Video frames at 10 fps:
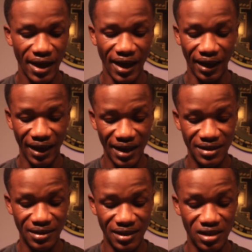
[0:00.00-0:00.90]
and
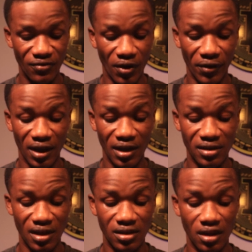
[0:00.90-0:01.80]
get this very
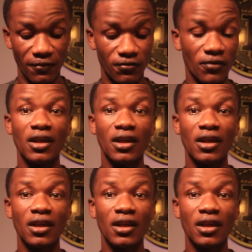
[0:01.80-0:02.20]
incentive